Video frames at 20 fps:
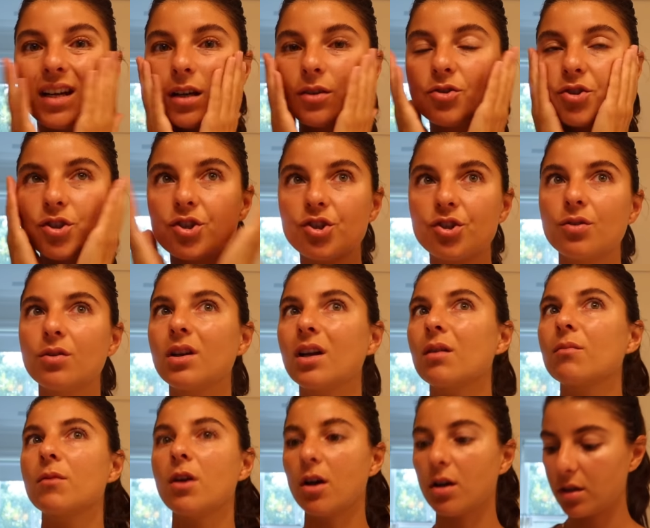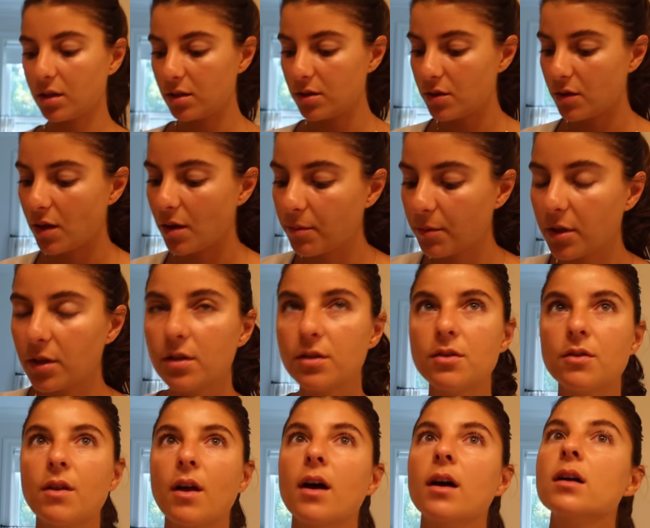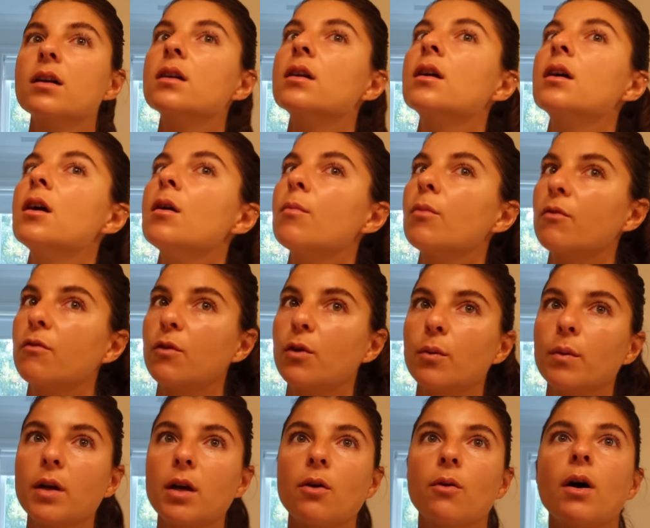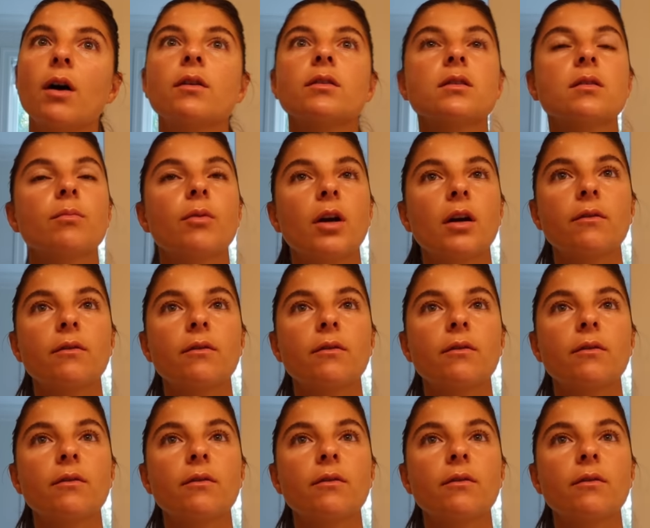right now, just shooting. I'm not gonna do that. I'm gonna do that before we go out to